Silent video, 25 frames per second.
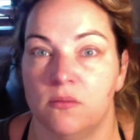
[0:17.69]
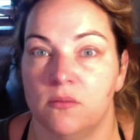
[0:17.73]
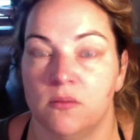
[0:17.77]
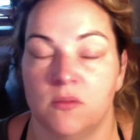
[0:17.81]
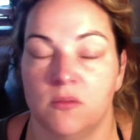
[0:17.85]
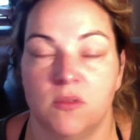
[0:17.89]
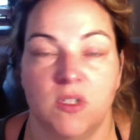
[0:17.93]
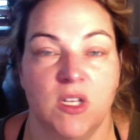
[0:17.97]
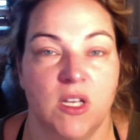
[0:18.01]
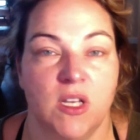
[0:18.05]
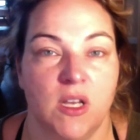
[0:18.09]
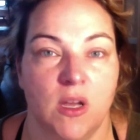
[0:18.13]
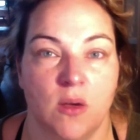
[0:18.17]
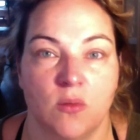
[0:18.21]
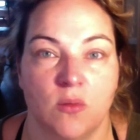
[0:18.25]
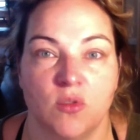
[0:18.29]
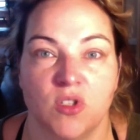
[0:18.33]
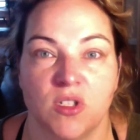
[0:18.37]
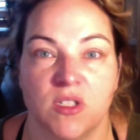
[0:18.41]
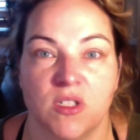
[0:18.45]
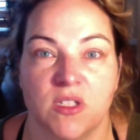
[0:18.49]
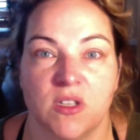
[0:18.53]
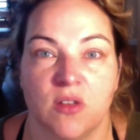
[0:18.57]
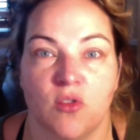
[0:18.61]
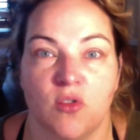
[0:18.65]

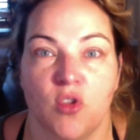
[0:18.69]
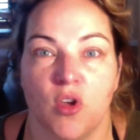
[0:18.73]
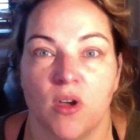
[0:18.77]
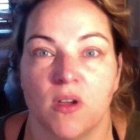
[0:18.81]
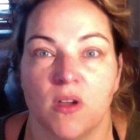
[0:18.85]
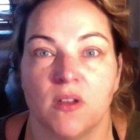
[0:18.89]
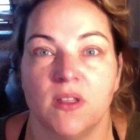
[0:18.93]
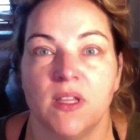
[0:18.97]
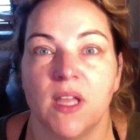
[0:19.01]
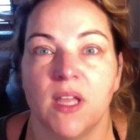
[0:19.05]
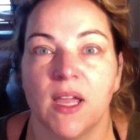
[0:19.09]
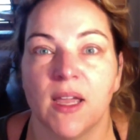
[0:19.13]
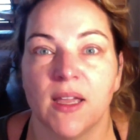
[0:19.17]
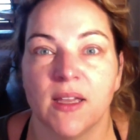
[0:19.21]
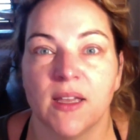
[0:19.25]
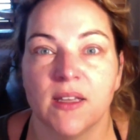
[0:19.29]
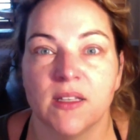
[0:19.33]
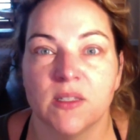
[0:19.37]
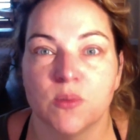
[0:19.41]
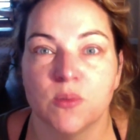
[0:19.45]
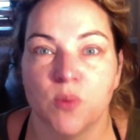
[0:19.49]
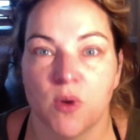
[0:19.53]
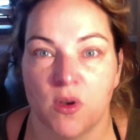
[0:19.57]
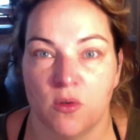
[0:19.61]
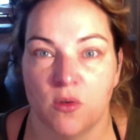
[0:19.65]
just to look
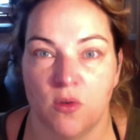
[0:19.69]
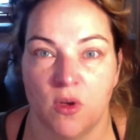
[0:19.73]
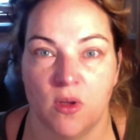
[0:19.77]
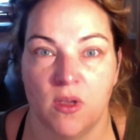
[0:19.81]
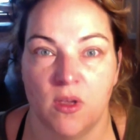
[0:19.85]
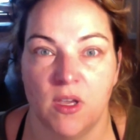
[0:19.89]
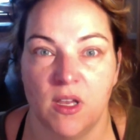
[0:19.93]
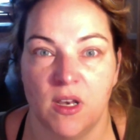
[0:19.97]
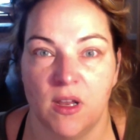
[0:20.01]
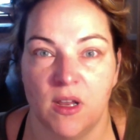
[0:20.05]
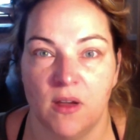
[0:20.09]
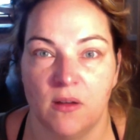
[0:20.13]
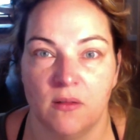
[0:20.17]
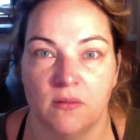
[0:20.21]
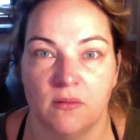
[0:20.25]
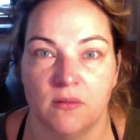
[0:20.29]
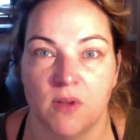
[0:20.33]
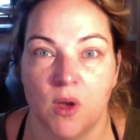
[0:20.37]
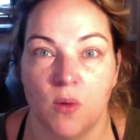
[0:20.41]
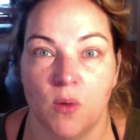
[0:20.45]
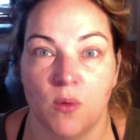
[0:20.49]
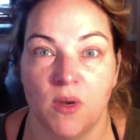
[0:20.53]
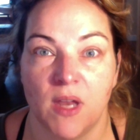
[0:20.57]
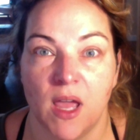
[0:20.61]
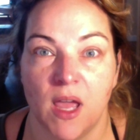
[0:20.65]
nice while,
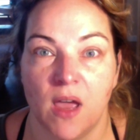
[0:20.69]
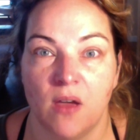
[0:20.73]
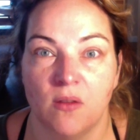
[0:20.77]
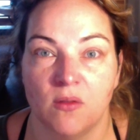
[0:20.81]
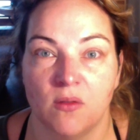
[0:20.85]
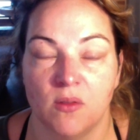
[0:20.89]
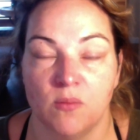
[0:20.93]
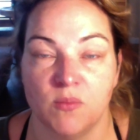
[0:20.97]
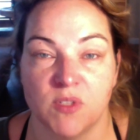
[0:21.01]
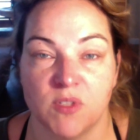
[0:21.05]
going out.